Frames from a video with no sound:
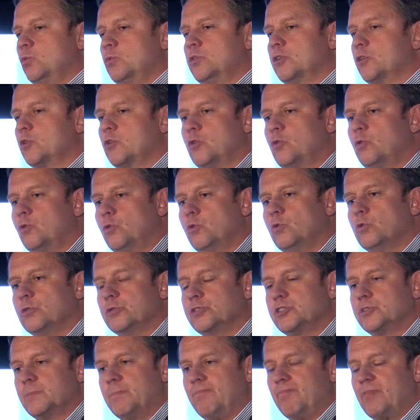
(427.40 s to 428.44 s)
to
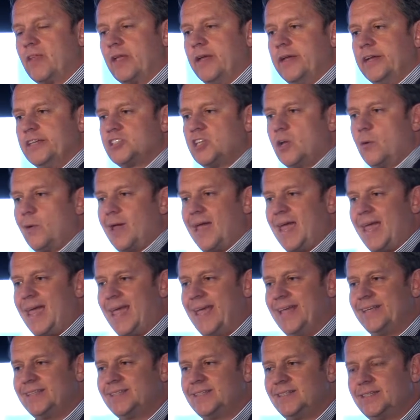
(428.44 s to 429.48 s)
cause. So a
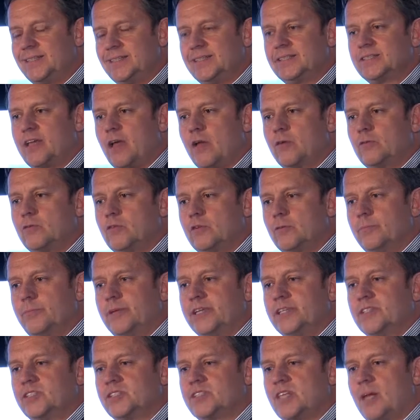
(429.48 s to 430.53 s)
hazard is going to
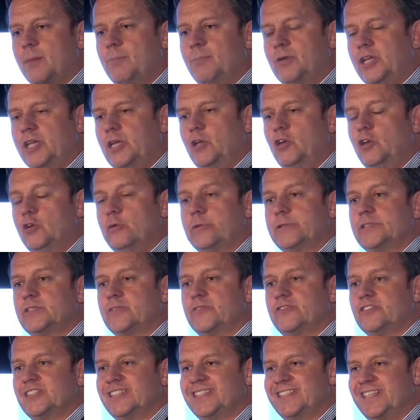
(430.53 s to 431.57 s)
be somebody who is
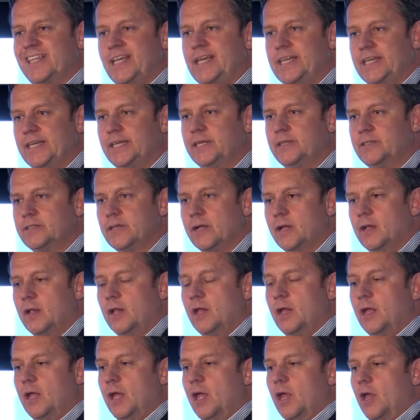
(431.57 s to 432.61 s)
fatigued
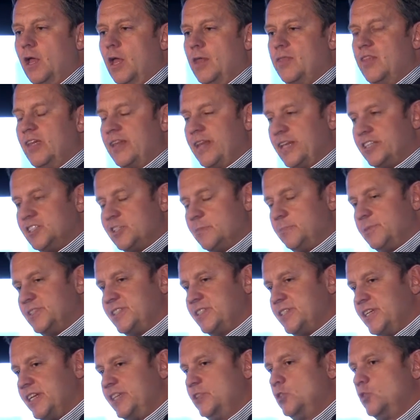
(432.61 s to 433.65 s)
that has the
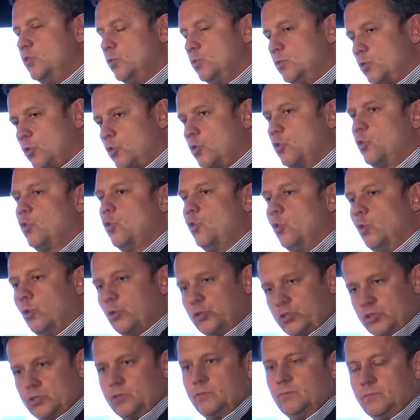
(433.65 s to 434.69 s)
potential to
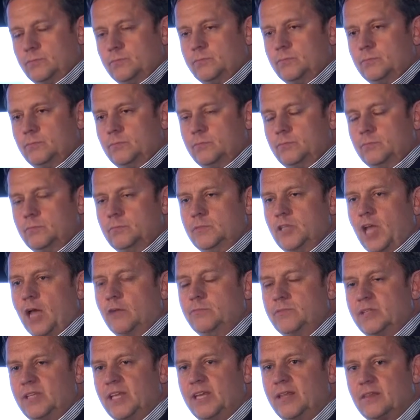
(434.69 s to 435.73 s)
cause
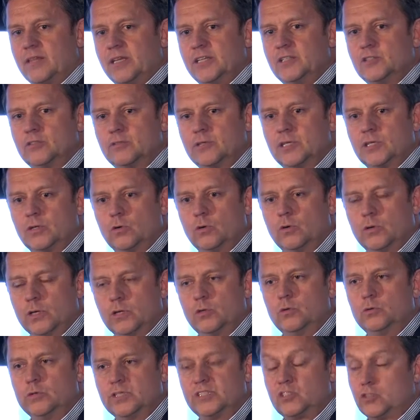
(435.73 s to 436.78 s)
death, injury or
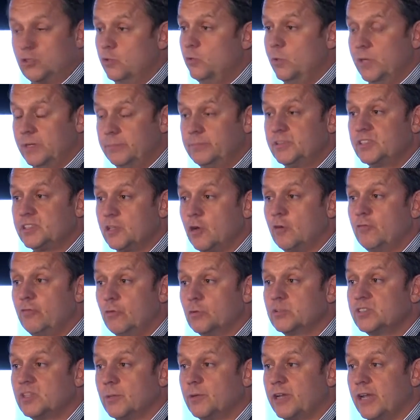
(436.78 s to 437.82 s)
illness to himself
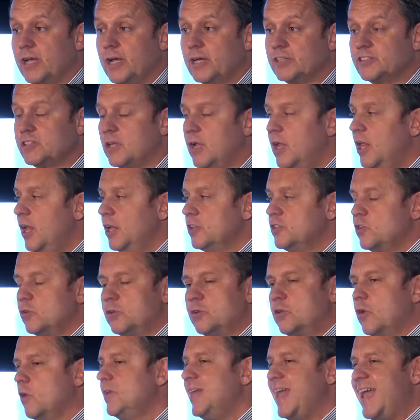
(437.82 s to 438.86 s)
or someone else. So
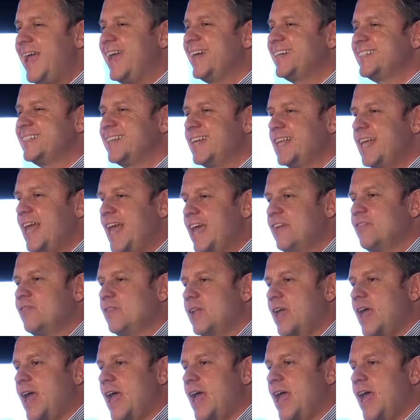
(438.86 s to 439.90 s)
you don't actually have
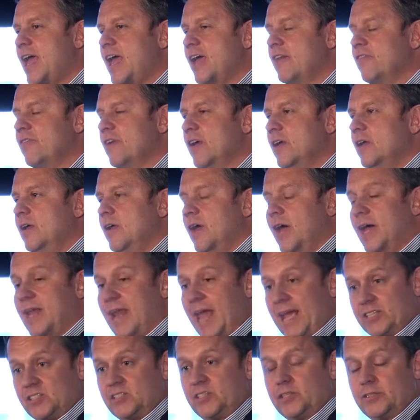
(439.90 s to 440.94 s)
to have an
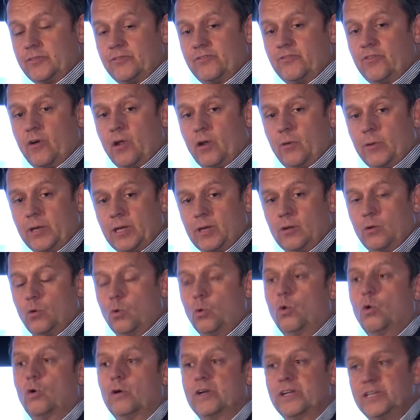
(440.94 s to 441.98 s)
accident following
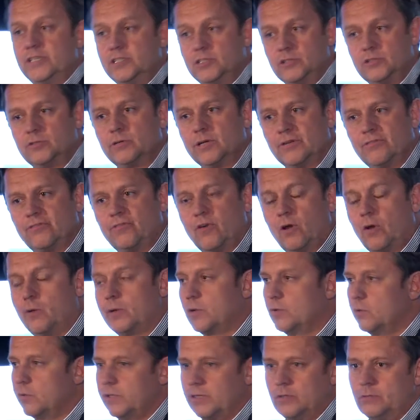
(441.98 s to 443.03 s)
or an injury
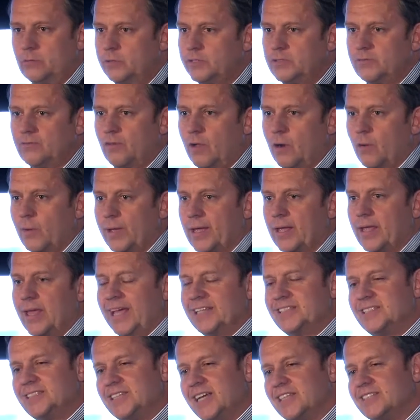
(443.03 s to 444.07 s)
following or an illness following.
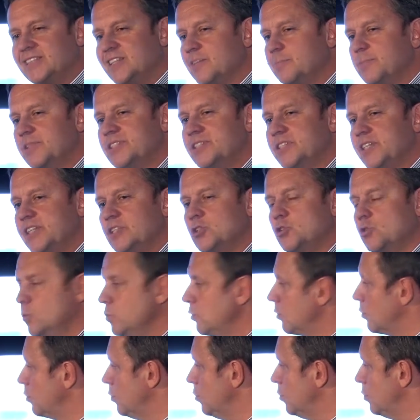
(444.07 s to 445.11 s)
It's just the potential
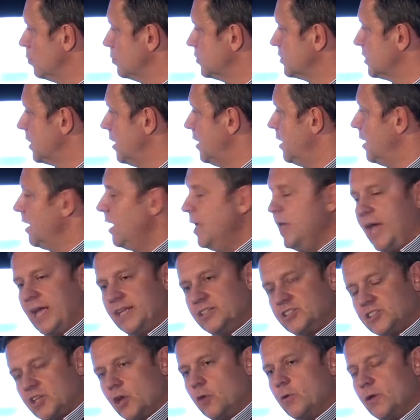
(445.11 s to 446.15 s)
to cause.
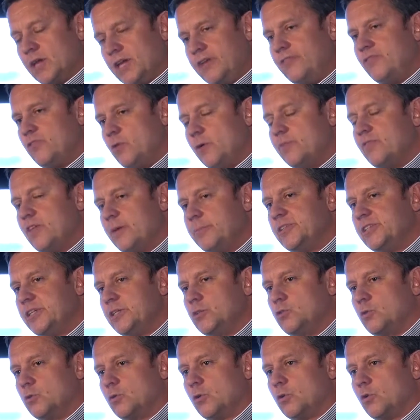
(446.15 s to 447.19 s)
And so if you have that
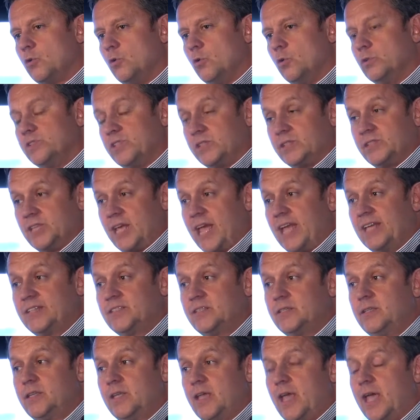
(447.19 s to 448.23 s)
potential to cause, it's a
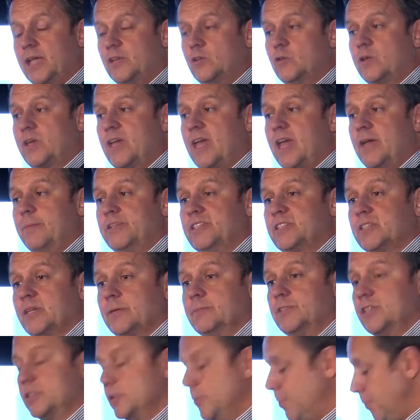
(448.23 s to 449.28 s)
hazard and you can be
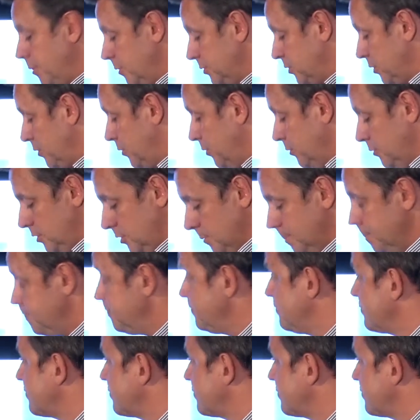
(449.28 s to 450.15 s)
subject to prosecution.